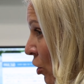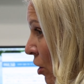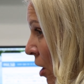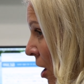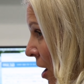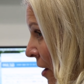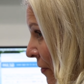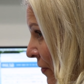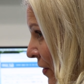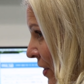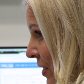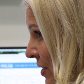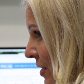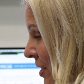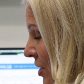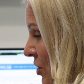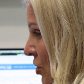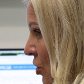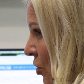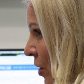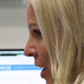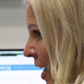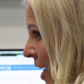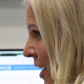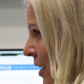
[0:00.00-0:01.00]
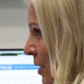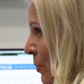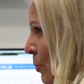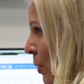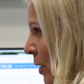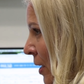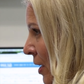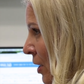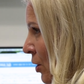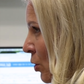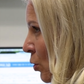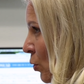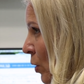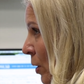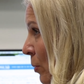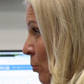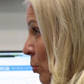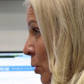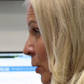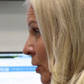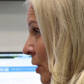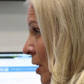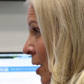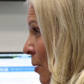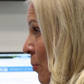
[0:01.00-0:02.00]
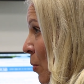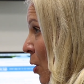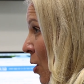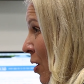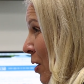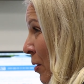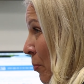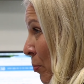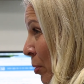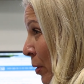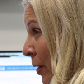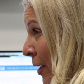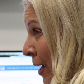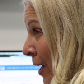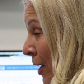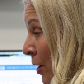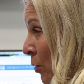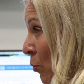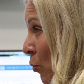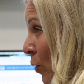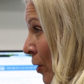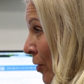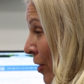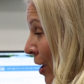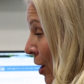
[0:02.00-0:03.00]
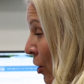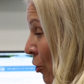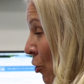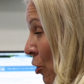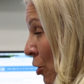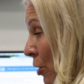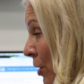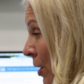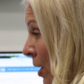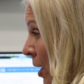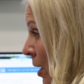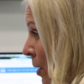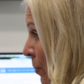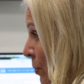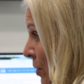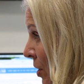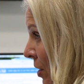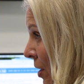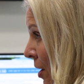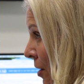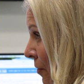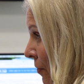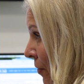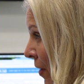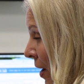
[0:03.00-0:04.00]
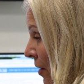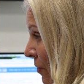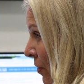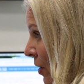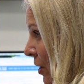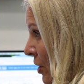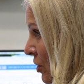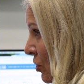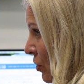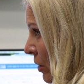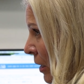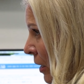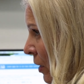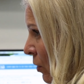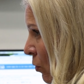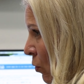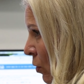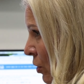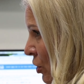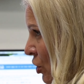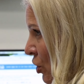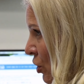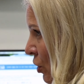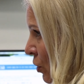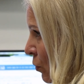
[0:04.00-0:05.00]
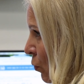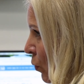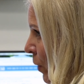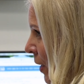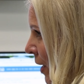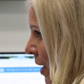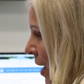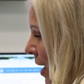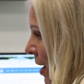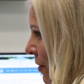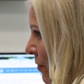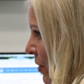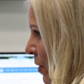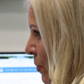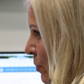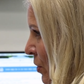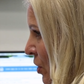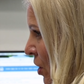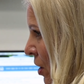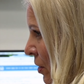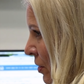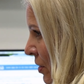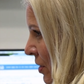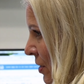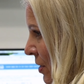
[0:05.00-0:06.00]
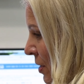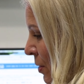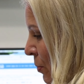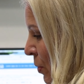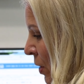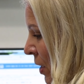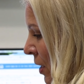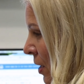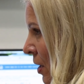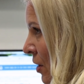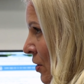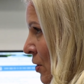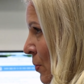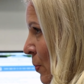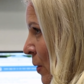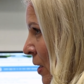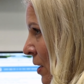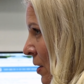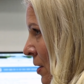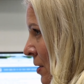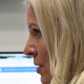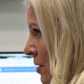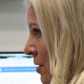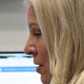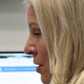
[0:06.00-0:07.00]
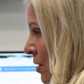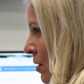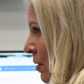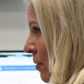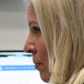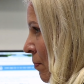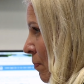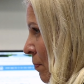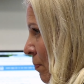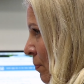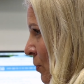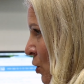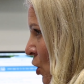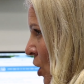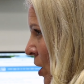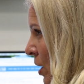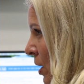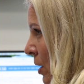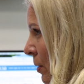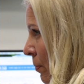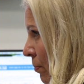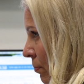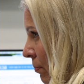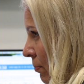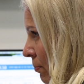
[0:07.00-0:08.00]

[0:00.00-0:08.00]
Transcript: office. Is there anybody who can put them on a plan where they could get up to that five hundred, or should we have them talk to somebody else because they're shady?